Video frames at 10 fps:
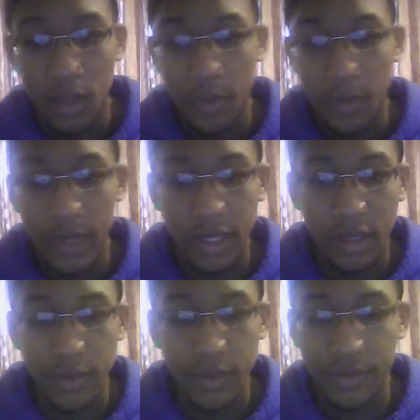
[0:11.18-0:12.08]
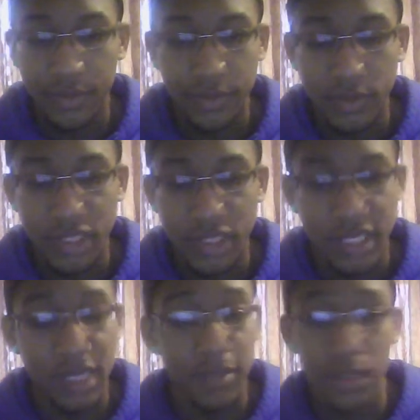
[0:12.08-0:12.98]
but shout,
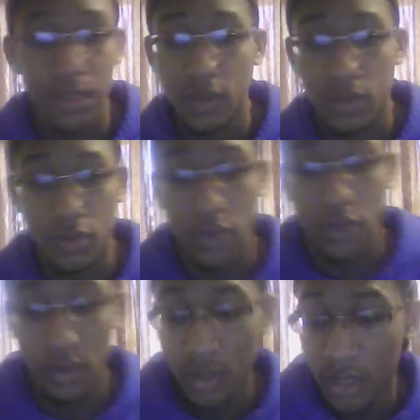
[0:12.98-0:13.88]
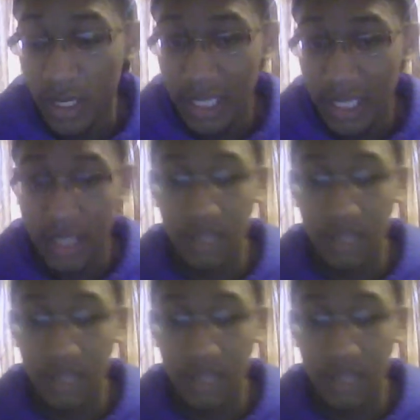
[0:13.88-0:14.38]
I've been going through, and